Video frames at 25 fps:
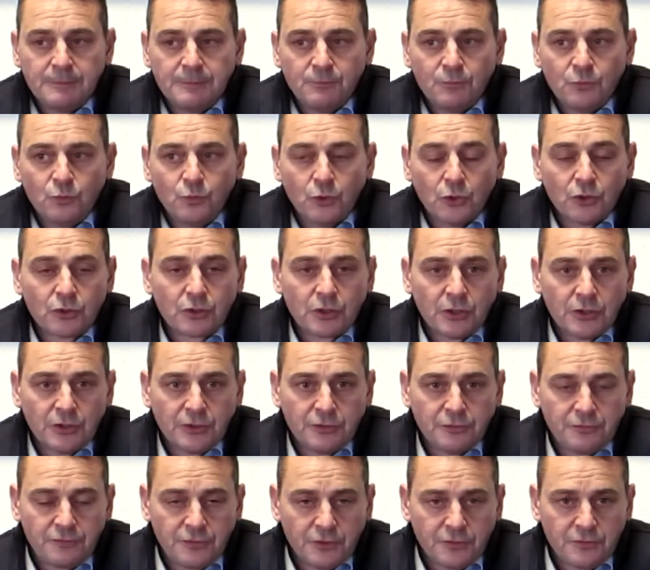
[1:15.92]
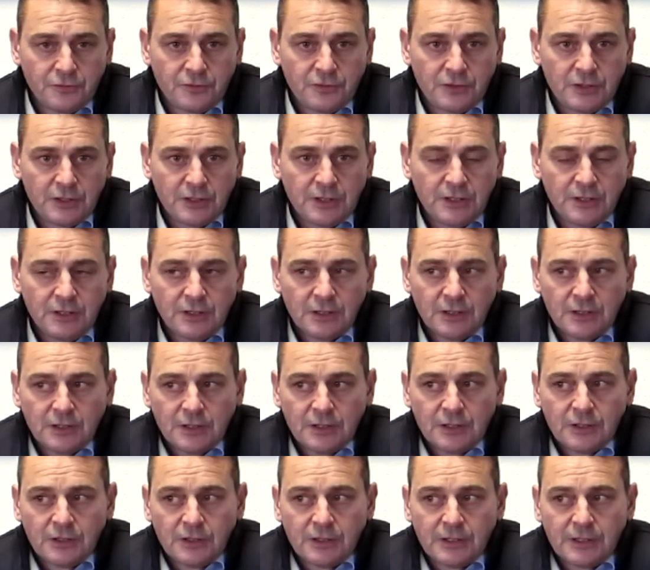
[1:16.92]
Work on the 5th tee.
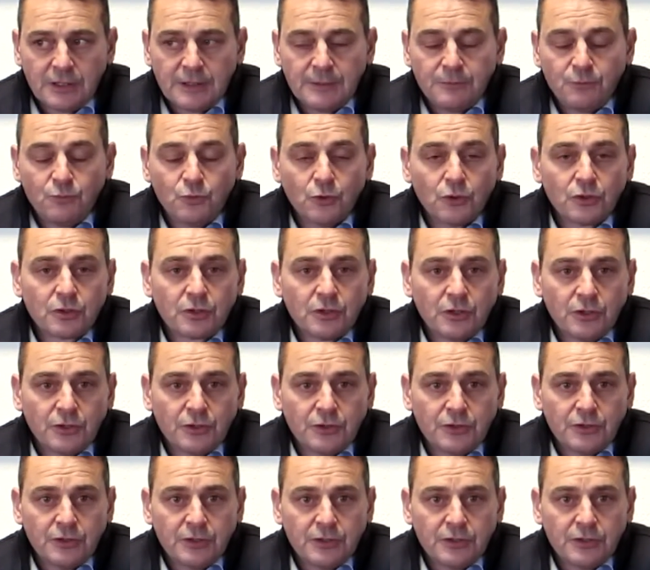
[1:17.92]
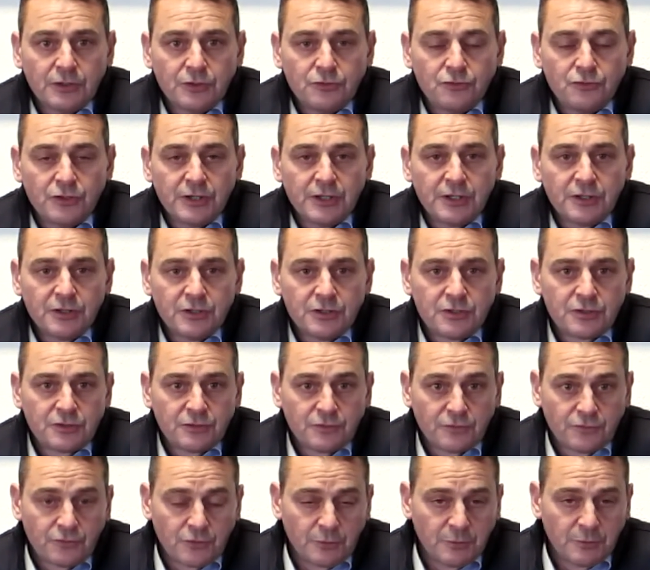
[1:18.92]
Work on the drainage
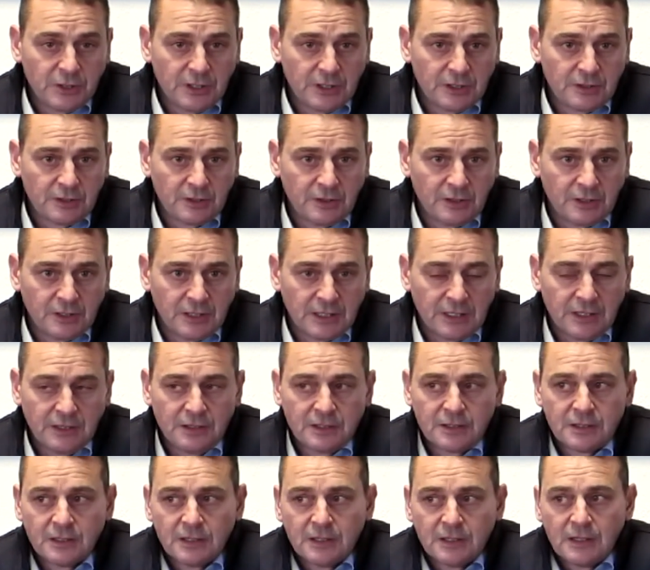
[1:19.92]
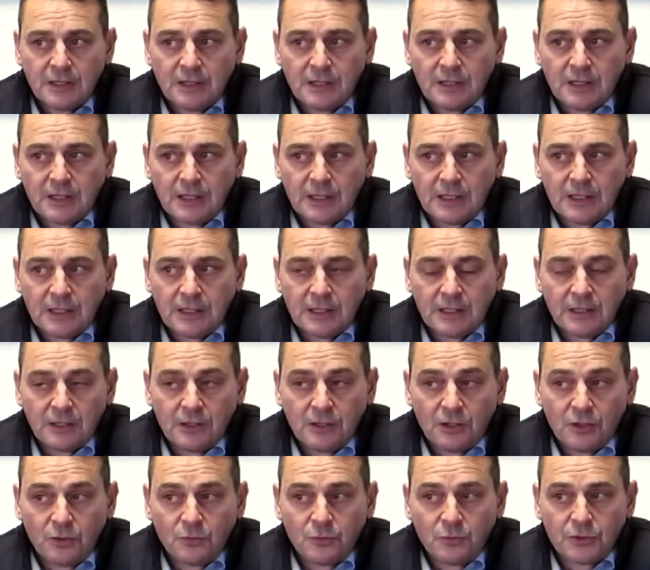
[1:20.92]
from the 8th and the 9th,
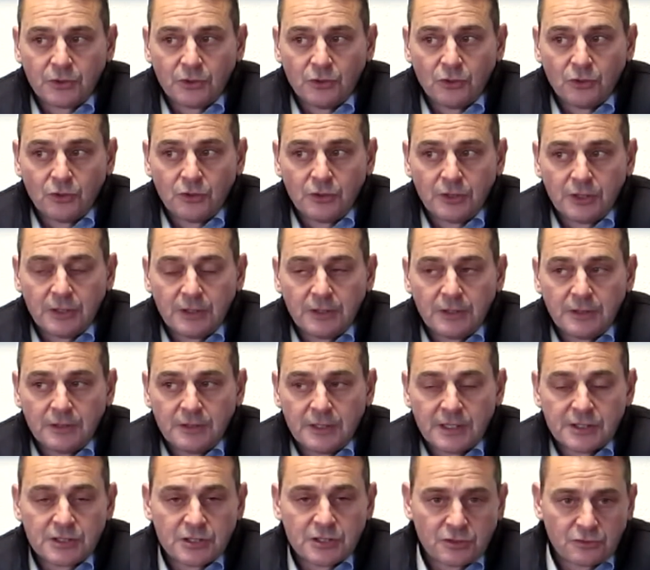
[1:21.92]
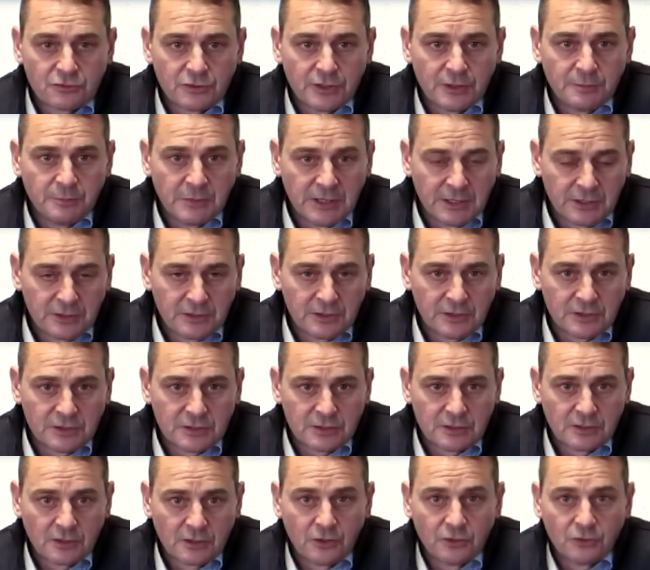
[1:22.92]
along with all the necessary
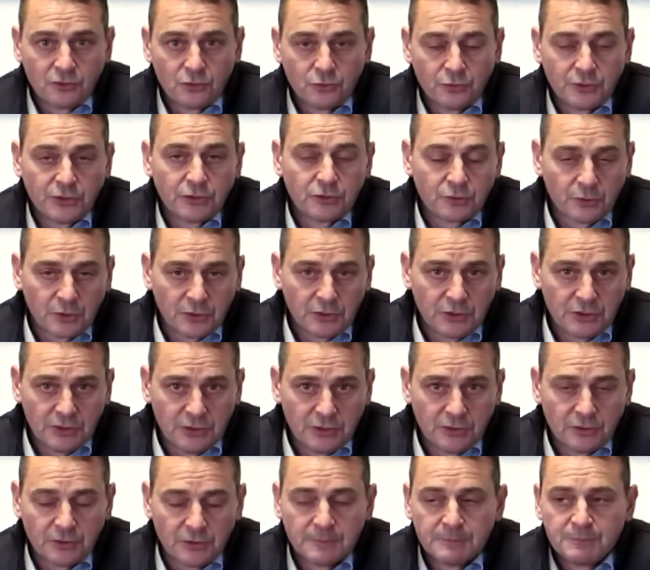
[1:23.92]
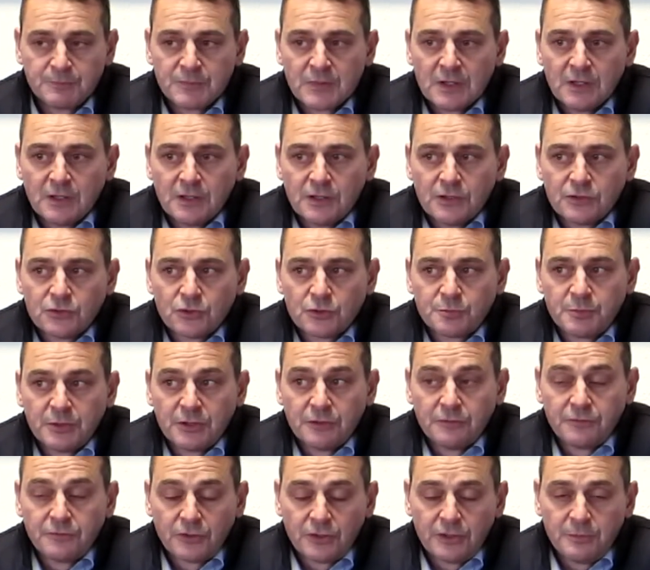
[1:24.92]
maintenance ongoing throughout the year. So it's been
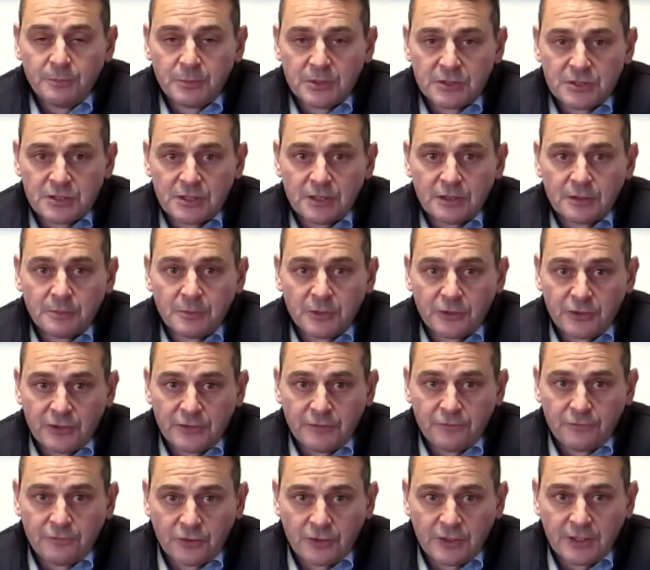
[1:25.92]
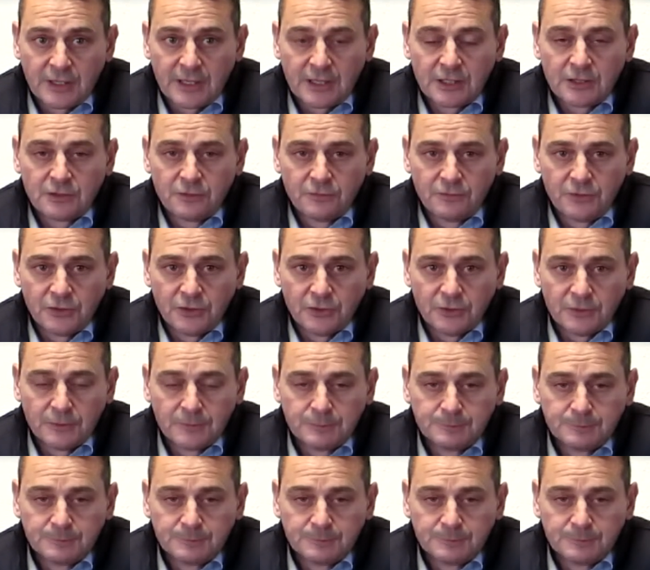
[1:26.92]
a very busy and a very, very active year.